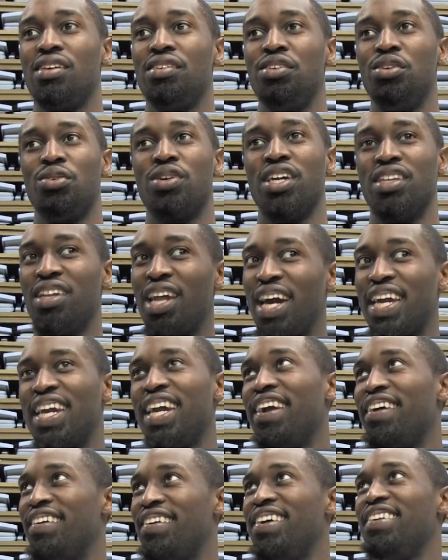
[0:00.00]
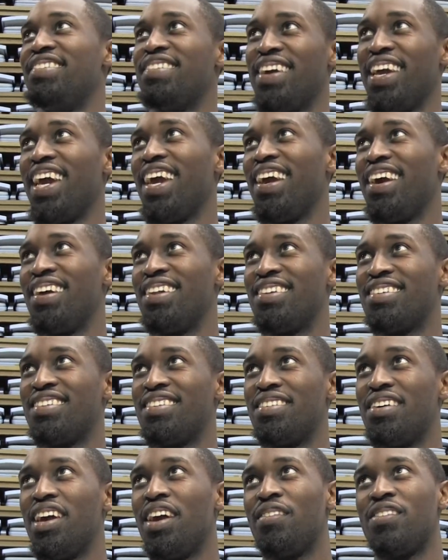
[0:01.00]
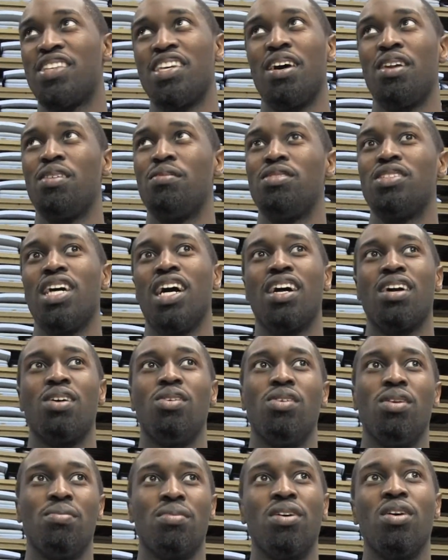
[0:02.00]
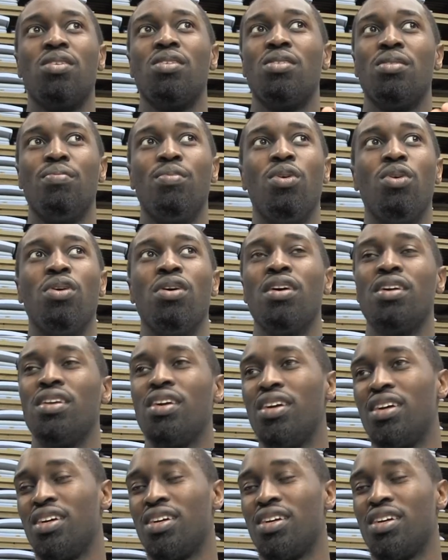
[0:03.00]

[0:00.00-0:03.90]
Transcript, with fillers: you can like hear it in your head every time the shot go up. Go to the board.